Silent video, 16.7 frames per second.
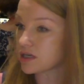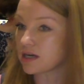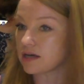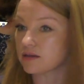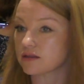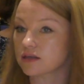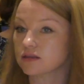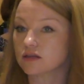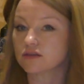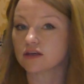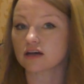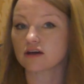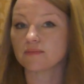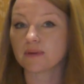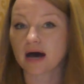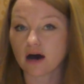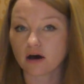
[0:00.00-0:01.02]
And I think the thing
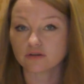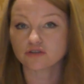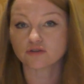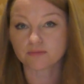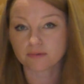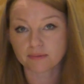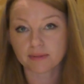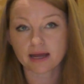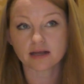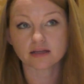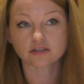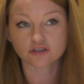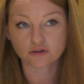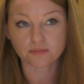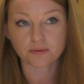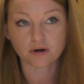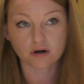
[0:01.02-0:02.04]
about Superman and
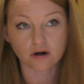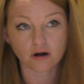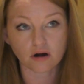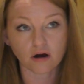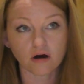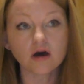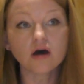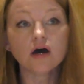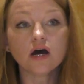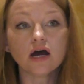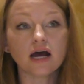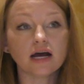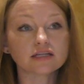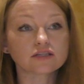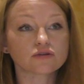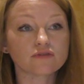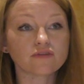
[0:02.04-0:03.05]
Supergirl
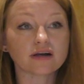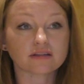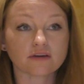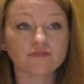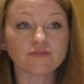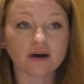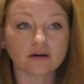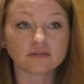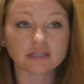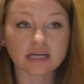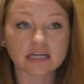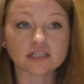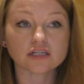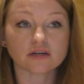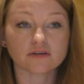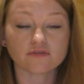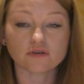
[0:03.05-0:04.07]
is sort of at the
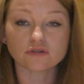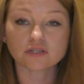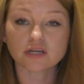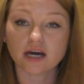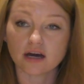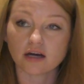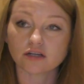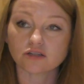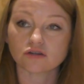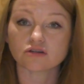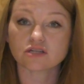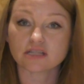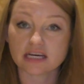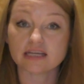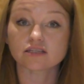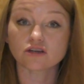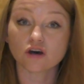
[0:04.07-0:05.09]
foundation of those characters
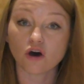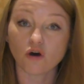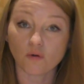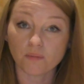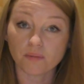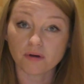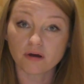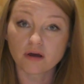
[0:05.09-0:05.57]
is hope.